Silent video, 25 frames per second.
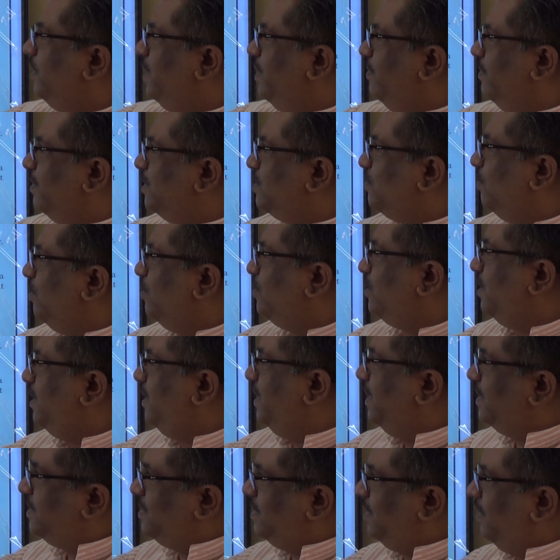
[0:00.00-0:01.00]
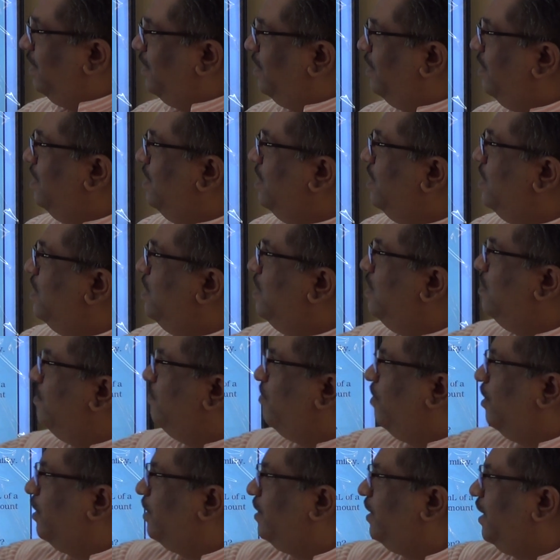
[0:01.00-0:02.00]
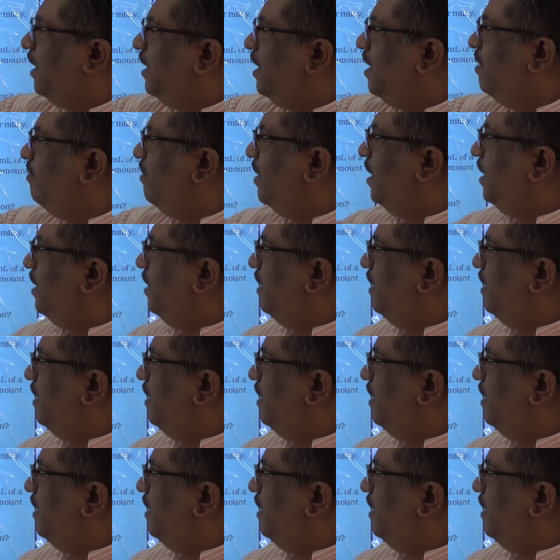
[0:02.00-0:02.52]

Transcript: given solution HCl. For 10 ml